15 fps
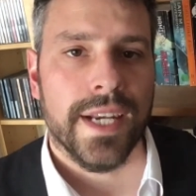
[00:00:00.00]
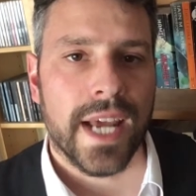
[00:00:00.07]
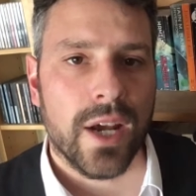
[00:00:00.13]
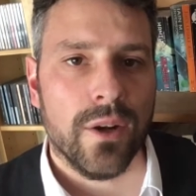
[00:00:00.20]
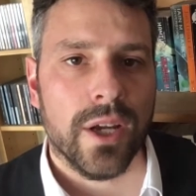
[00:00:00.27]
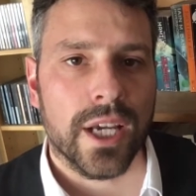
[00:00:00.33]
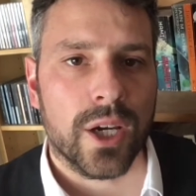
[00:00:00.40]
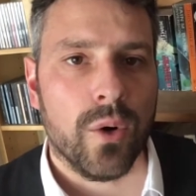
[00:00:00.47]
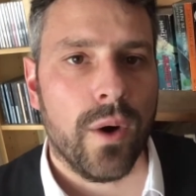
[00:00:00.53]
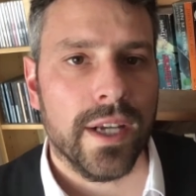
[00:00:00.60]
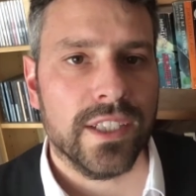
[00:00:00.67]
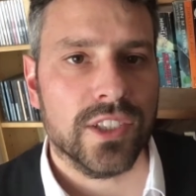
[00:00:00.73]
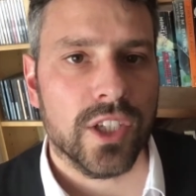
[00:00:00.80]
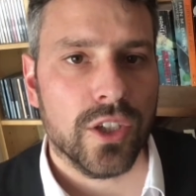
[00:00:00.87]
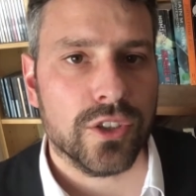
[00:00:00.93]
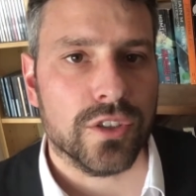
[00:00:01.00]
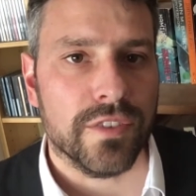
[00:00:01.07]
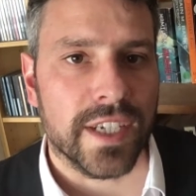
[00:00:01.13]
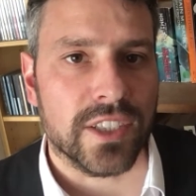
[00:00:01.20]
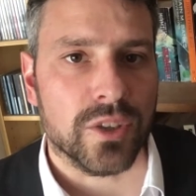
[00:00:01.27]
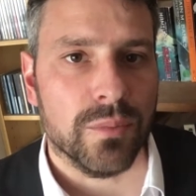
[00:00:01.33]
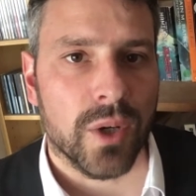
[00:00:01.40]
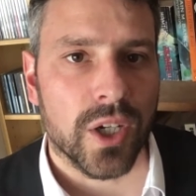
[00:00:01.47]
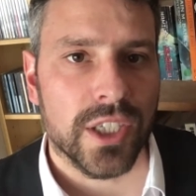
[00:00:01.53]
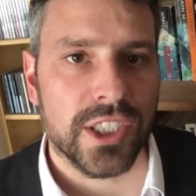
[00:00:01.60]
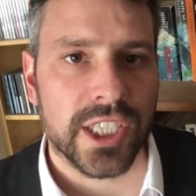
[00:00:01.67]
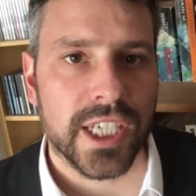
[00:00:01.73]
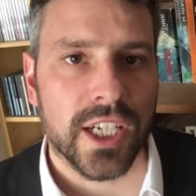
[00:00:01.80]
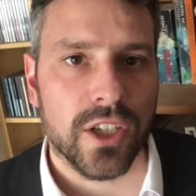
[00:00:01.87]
Now, like quite a lot of etymology,